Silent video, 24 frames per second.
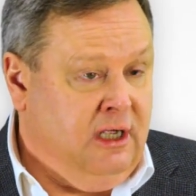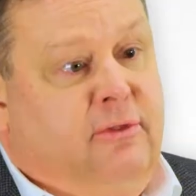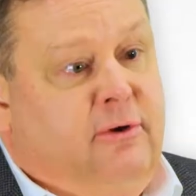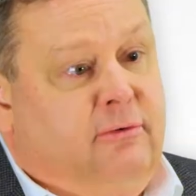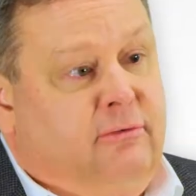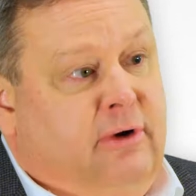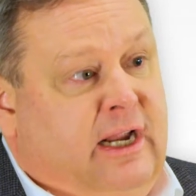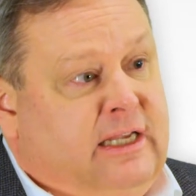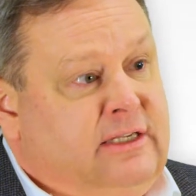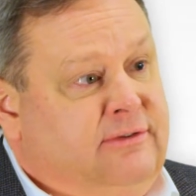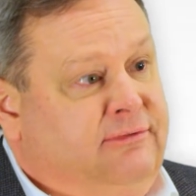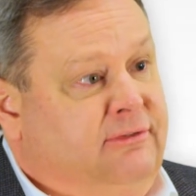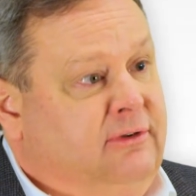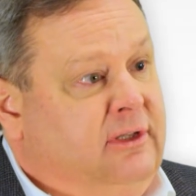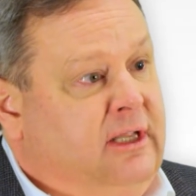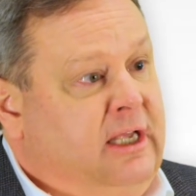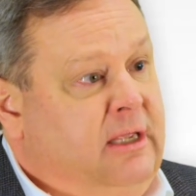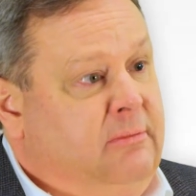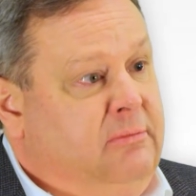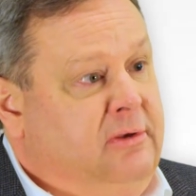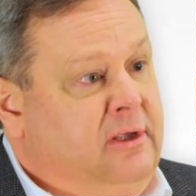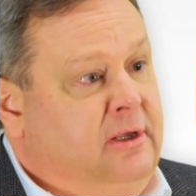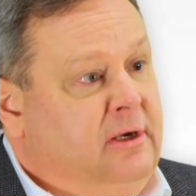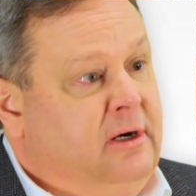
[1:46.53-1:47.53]
The RESTFUL
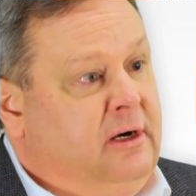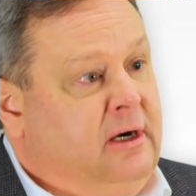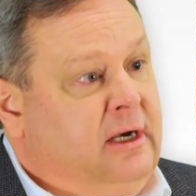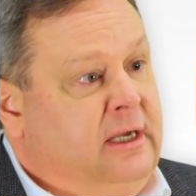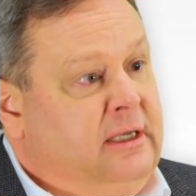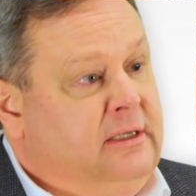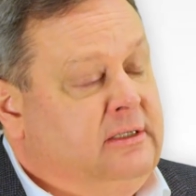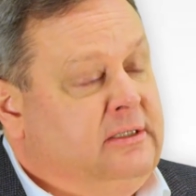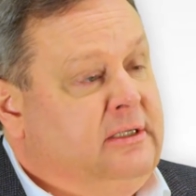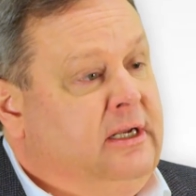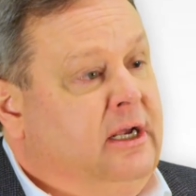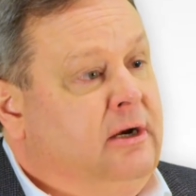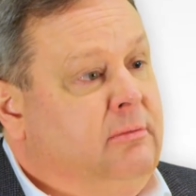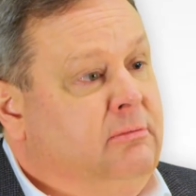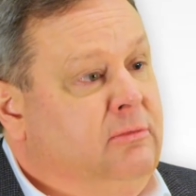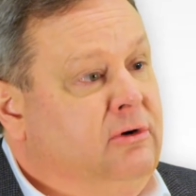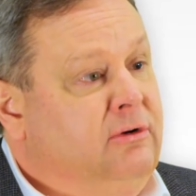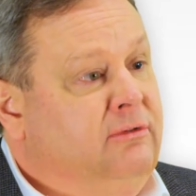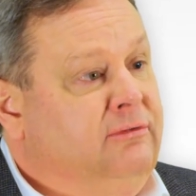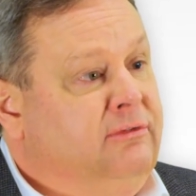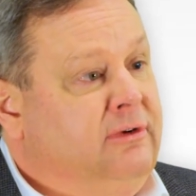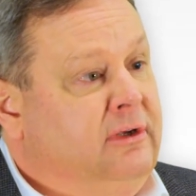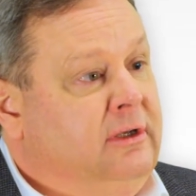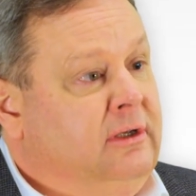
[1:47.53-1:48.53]
API is now
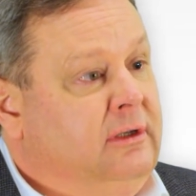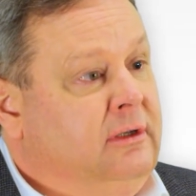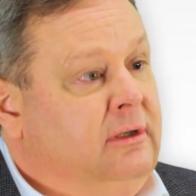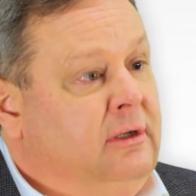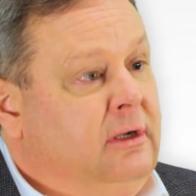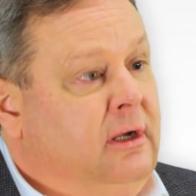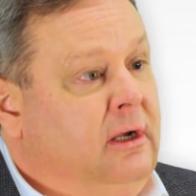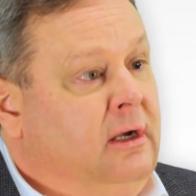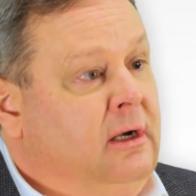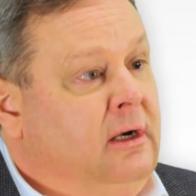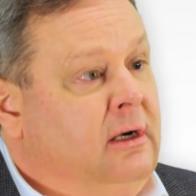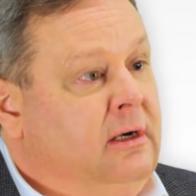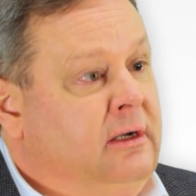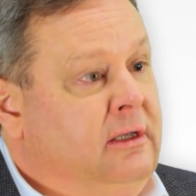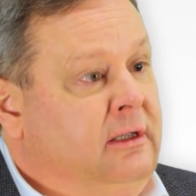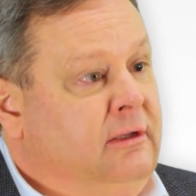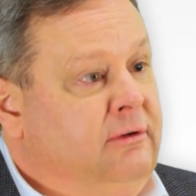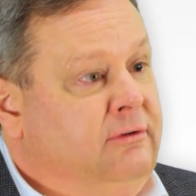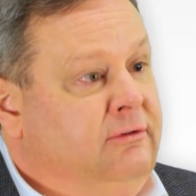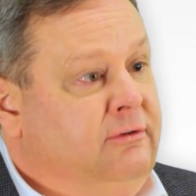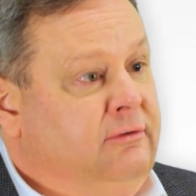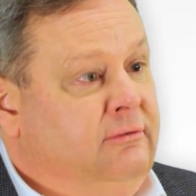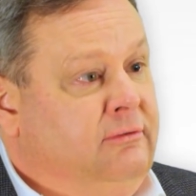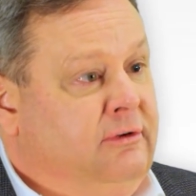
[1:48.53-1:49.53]
moving
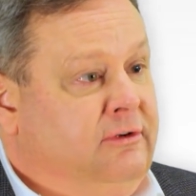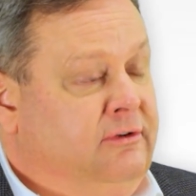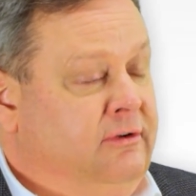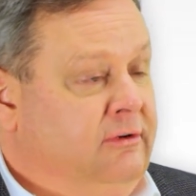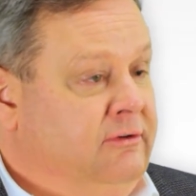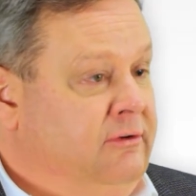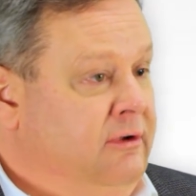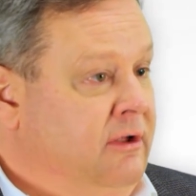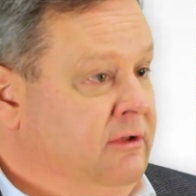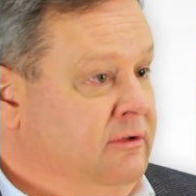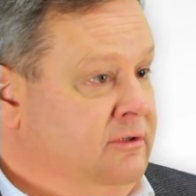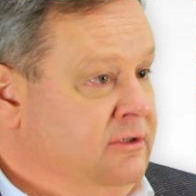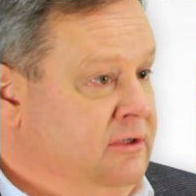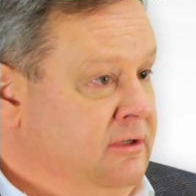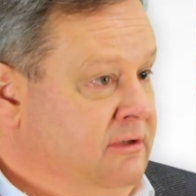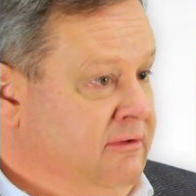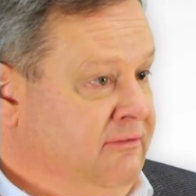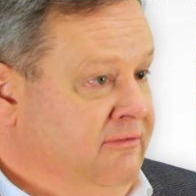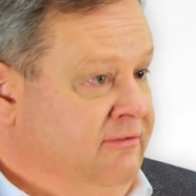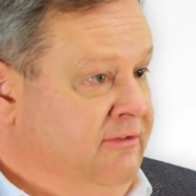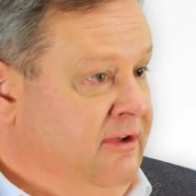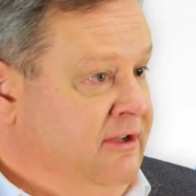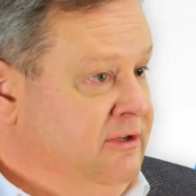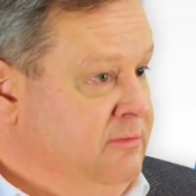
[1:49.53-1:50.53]
into a technology that
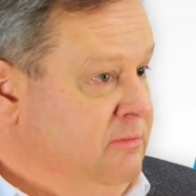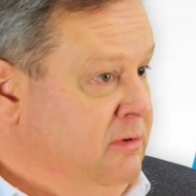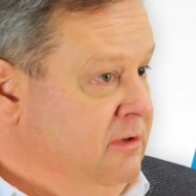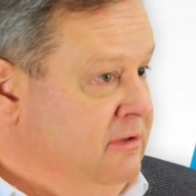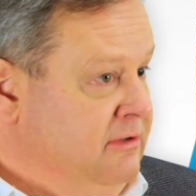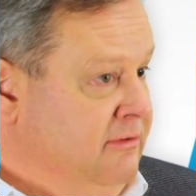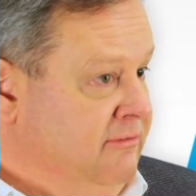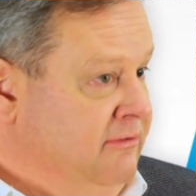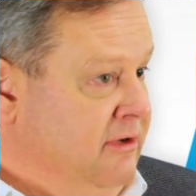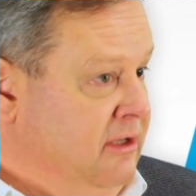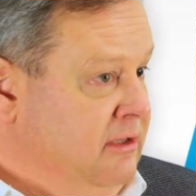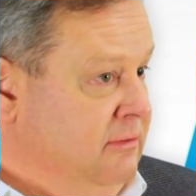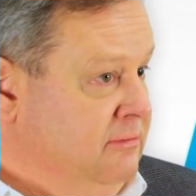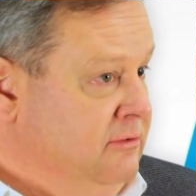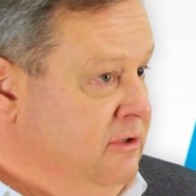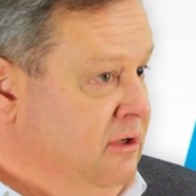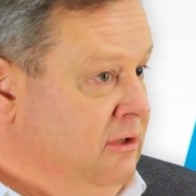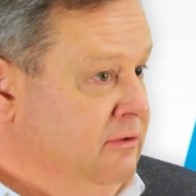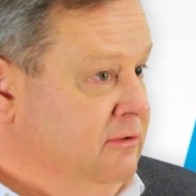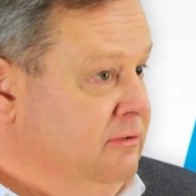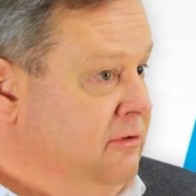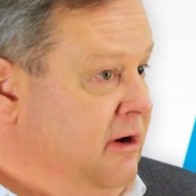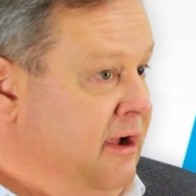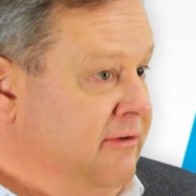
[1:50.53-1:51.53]
Facebook developed
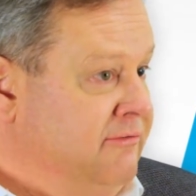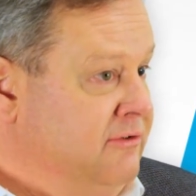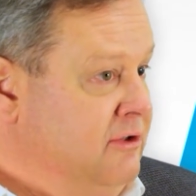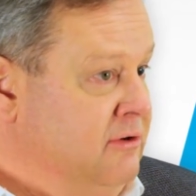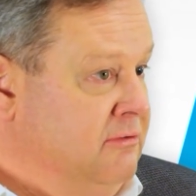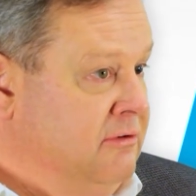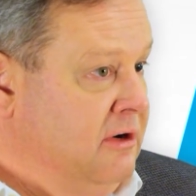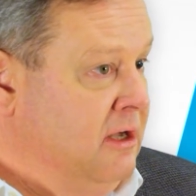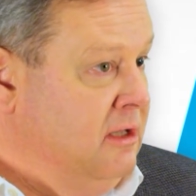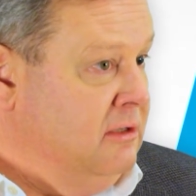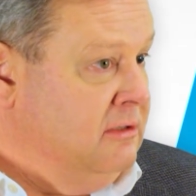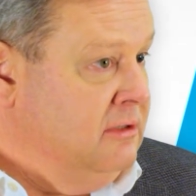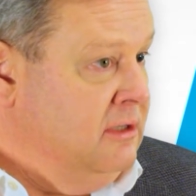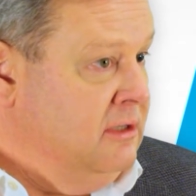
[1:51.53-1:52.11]
called GraphQL.